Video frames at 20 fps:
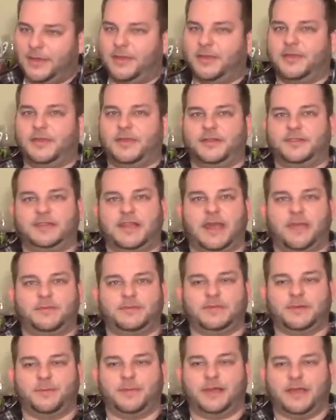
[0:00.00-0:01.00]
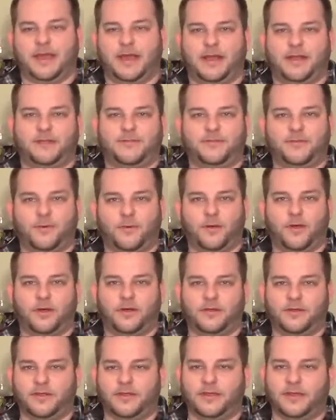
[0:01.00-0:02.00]
you jab somebody on a
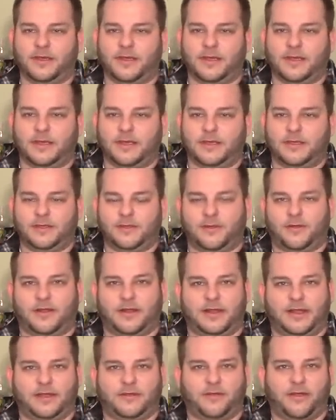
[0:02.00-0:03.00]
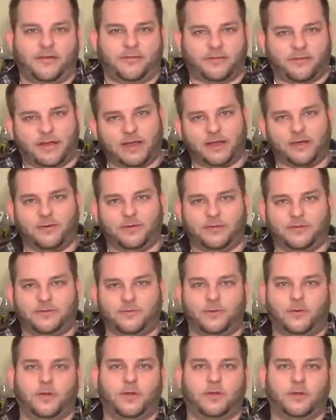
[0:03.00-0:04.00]
sword, you're going to either have to let go of the
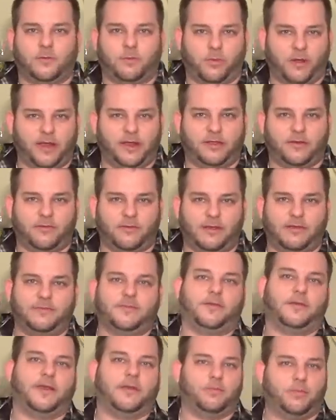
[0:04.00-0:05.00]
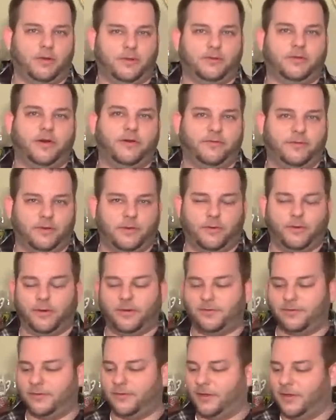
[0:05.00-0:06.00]
sword or break your wrist or get pulled off your
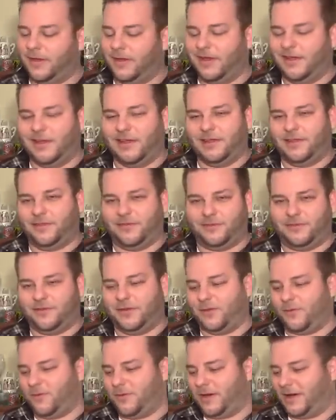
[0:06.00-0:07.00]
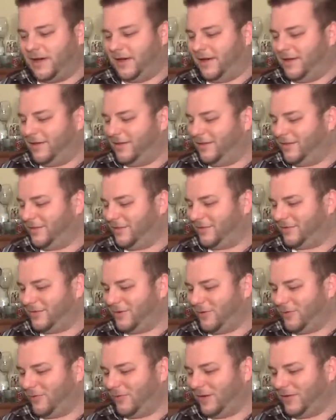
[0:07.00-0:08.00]
horse. There's no, uh, there's
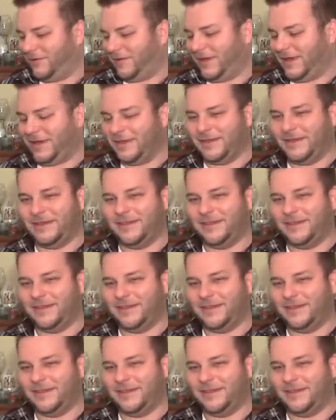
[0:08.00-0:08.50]
no really